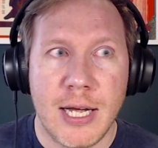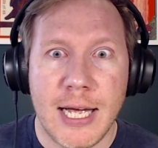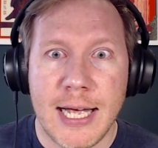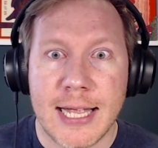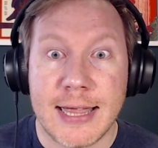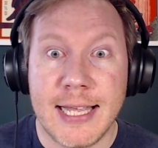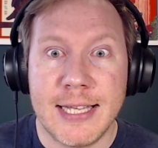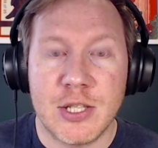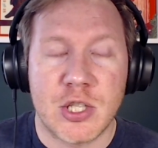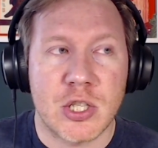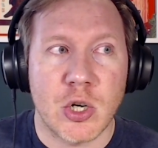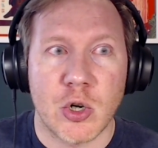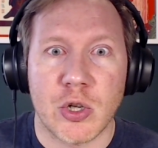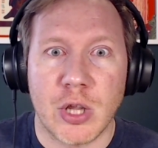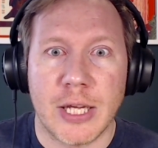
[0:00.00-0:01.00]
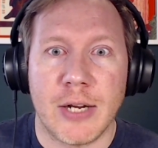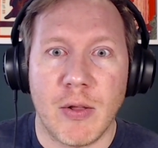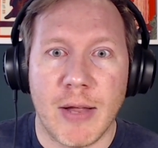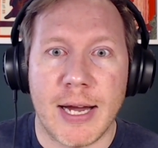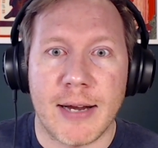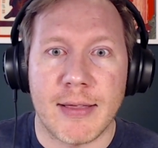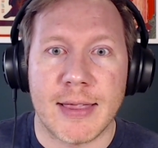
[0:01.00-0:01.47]
then certainly
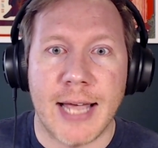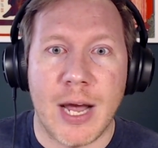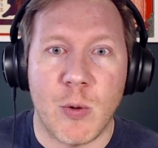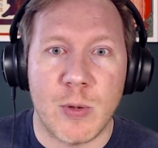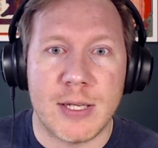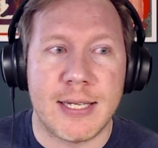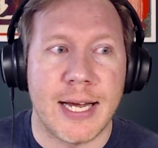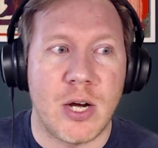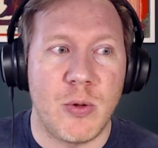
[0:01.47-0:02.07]
like that would tell